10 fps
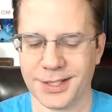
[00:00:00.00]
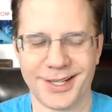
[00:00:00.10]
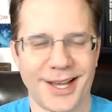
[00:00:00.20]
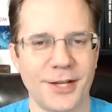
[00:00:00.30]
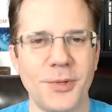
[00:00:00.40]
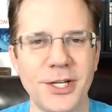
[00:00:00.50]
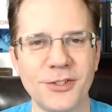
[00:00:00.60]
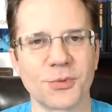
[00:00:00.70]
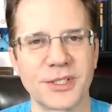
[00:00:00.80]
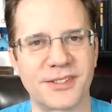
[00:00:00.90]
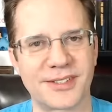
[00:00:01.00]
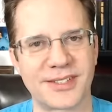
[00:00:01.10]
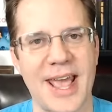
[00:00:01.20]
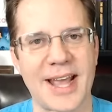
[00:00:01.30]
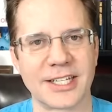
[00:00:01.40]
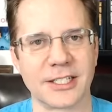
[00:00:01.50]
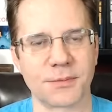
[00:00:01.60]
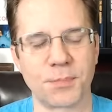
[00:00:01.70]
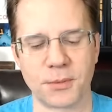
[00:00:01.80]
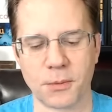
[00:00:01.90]
I don't want to use the word
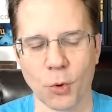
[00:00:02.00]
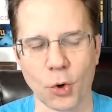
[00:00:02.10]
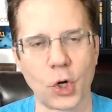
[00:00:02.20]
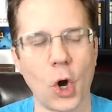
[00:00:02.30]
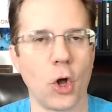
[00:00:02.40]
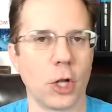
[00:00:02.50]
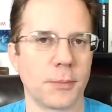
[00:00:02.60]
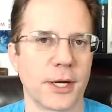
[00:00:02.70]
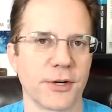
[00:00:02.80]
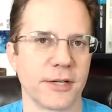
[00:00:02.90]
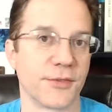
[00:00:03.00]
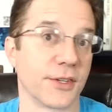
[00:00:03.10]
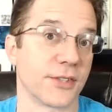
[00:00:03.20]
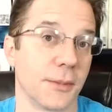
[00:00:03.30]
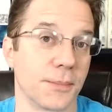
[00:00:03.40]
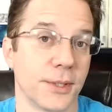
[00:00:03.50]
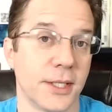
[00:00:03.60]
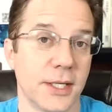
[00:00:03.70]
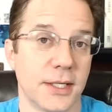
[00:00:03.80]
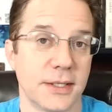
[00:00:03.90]
stagnant, but a more calm area of the sump?
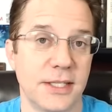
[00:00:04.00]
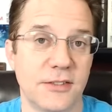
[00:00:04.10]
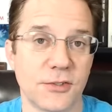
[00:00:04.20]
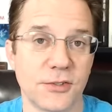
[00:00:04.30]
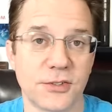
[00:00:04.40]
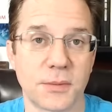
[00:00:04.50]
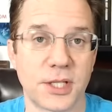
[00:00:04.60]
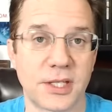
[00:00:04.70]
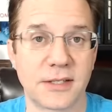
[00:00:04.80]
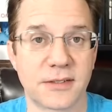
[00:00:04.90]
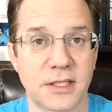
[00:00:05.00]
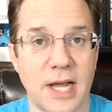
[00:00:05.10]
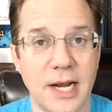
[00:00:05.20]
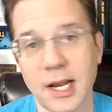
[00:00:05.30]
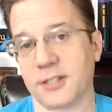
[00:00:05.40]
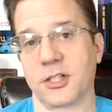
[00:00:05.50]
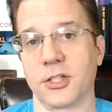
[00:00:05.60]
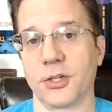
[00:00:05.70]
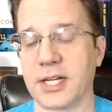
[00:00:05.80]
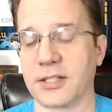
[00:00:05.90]
These are some of the things that I'd like to
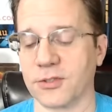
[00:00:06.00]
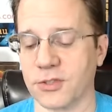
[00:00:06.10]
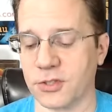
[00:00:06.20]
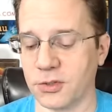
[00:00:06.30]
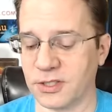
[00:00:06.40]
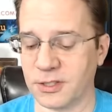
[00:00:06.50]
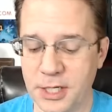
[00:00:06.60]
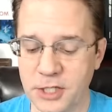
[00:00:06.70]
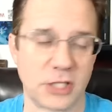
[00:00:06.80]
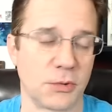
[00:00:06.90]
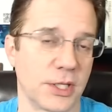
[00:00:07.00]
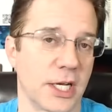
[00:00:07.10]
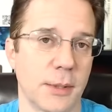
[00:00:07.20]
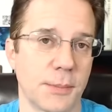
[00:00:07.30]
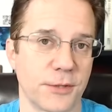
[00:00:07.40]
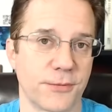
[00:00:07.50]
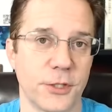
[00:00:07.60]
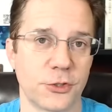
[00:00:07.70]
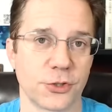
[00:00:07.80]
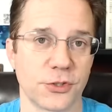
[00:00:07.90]
know the answers to, especially when they come up in the
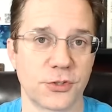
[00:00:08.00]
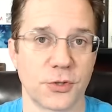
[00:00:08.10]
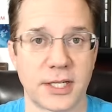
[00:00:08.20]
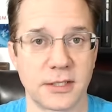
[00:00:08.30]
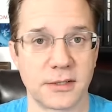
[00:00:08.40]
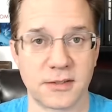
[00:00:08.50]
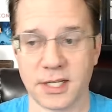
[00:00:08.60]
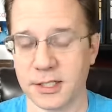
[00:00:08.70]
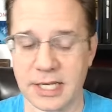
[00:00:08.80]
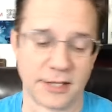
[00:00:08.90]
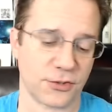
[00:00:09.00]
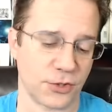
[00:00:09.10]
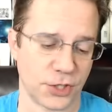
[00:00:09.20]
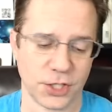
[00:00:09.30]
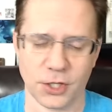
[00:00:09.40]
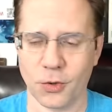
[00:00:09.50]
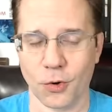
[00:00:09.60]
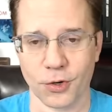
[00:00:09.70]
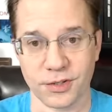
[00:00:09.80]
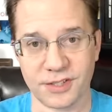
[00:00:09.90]
future, so I can say yes or no,
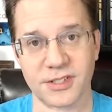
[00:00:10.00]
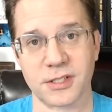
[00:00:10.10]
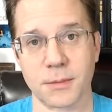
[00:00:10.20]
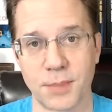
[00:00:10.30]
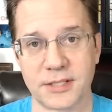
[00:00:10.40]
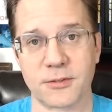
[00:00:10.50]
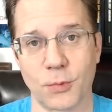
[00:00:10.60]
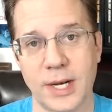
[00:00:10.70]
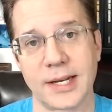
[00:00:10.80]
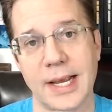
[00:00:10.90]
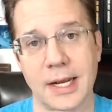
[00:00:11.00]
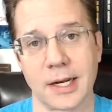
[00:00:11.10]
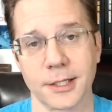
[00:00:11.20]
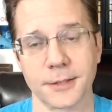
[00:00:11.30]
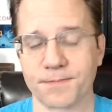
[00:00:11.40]
or this is the best way to handle it.